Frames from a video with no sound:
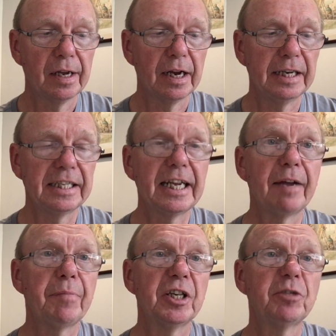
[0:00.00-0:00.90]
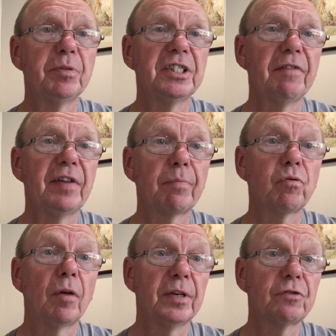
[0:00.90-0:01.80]
and he gave me a specific
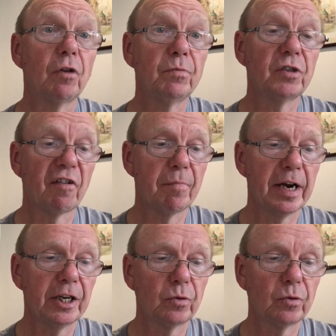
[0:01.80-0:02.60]
promise from Jeremiah